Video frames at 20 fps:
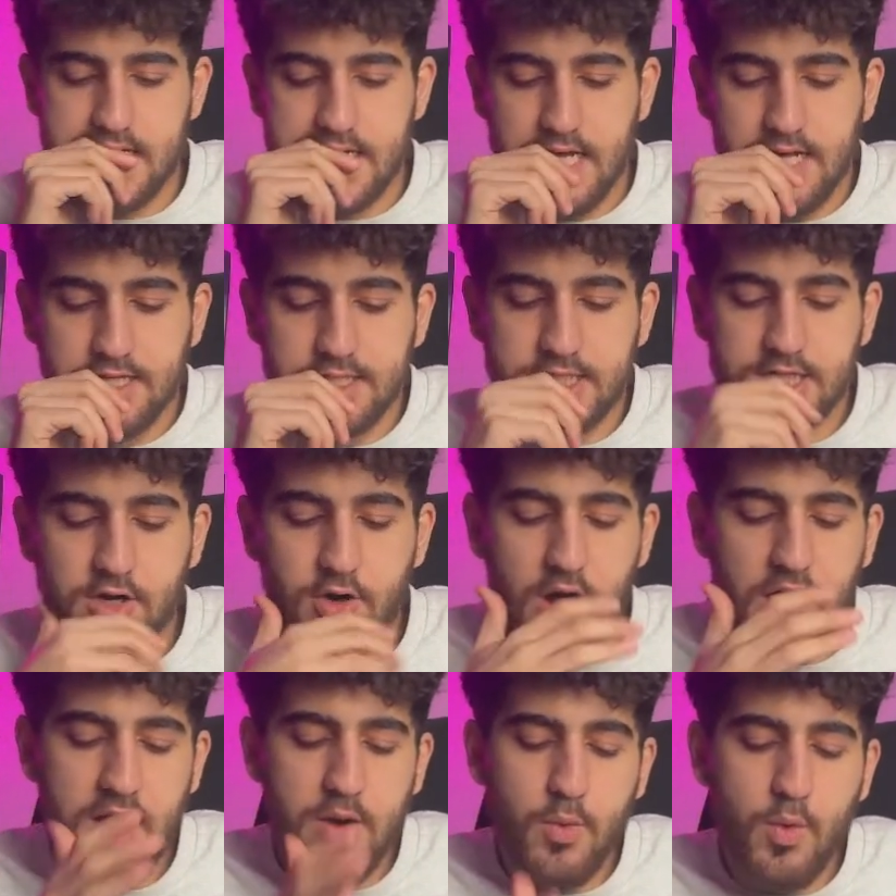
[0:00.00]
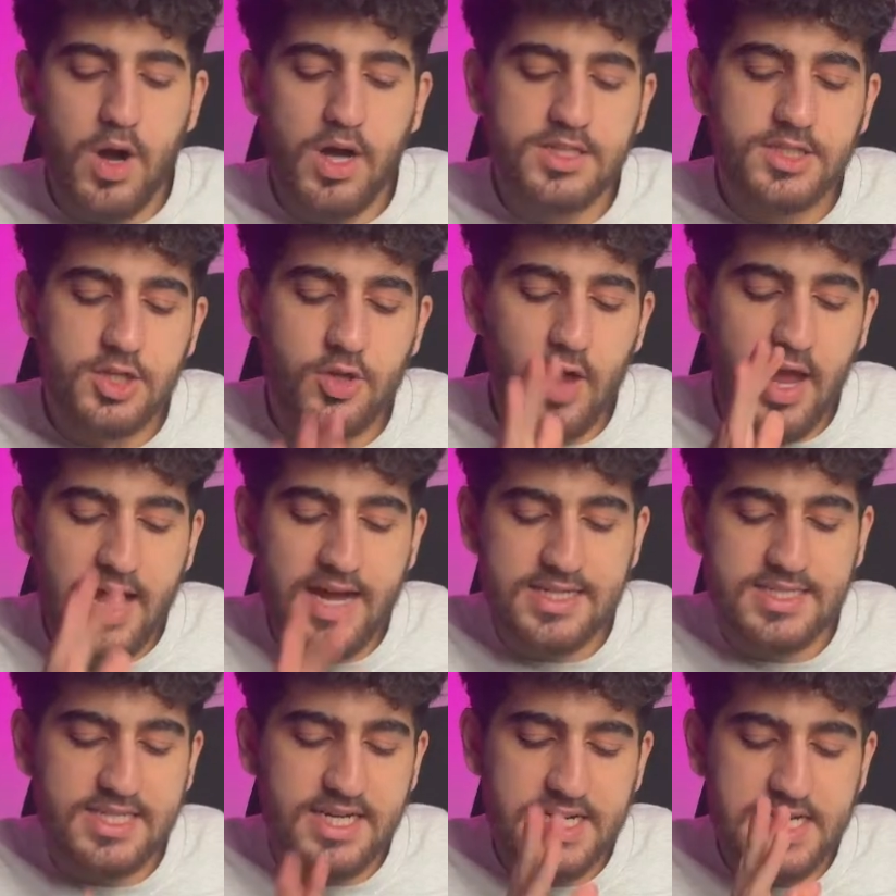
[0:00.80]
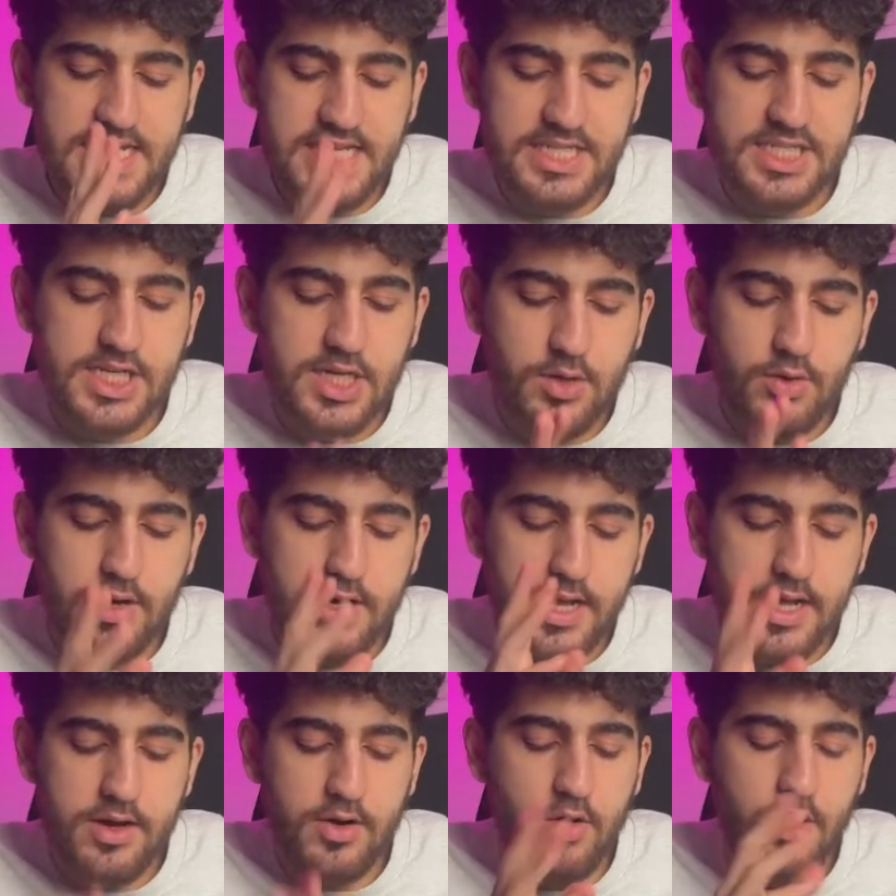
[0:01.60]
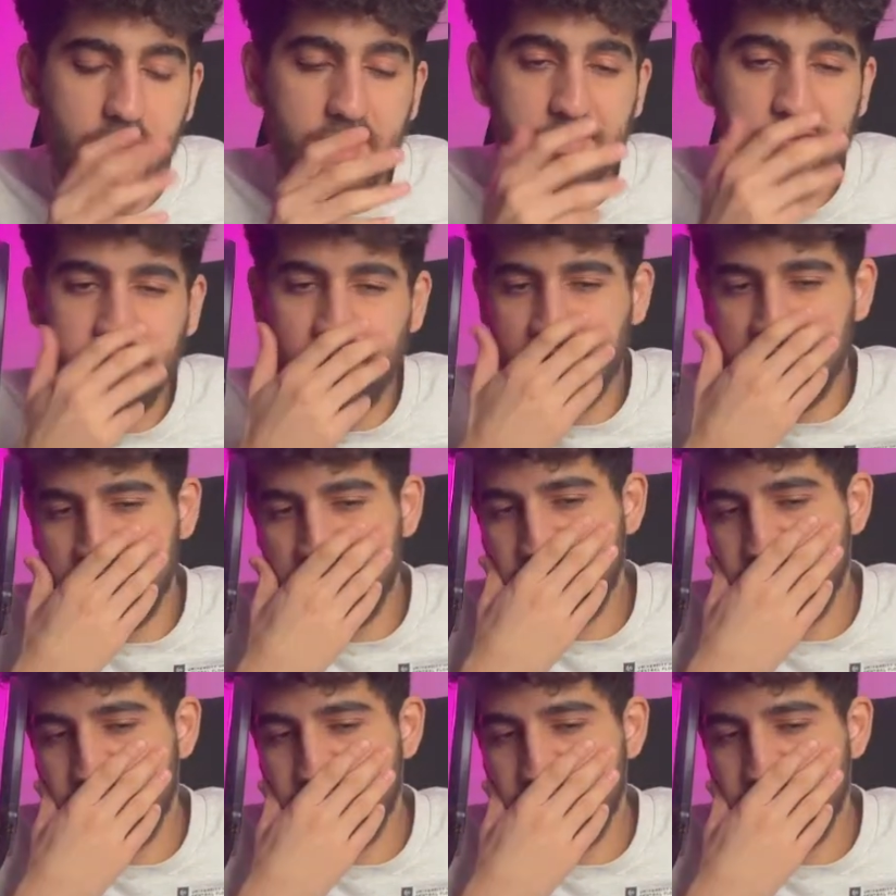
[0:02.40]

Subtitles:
So I want to answer each query in O of 1.